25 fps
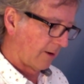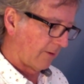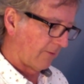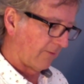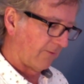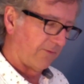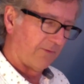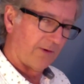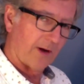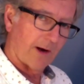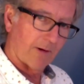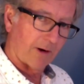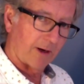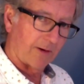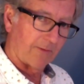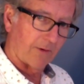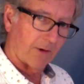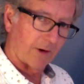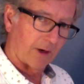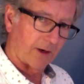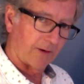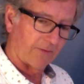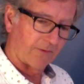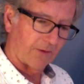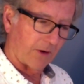Very,
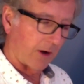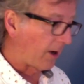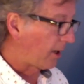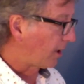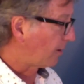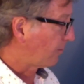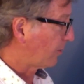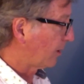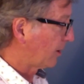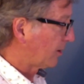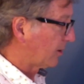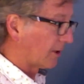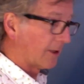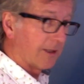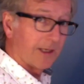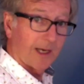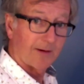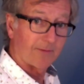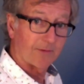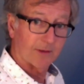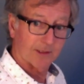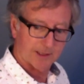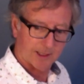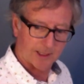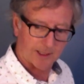very fine, but you'd
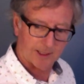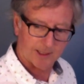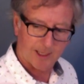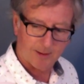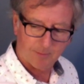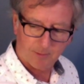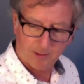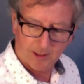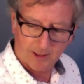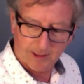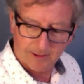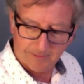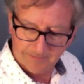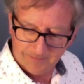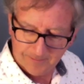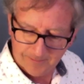never see it up here.